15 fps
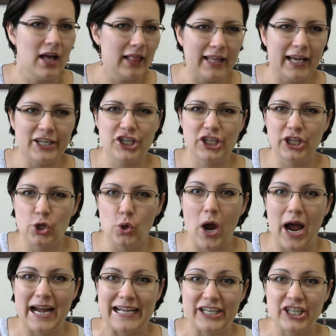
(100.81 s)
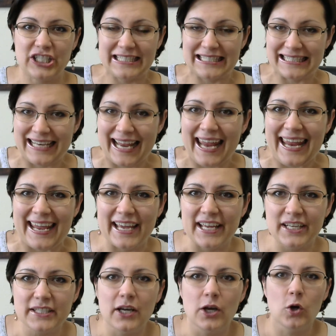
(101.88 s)
Logically, you
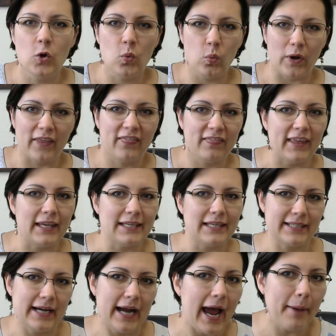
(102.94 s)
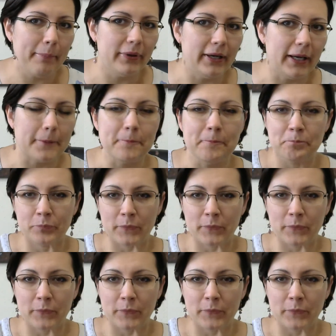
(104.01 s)
understand why things are happening.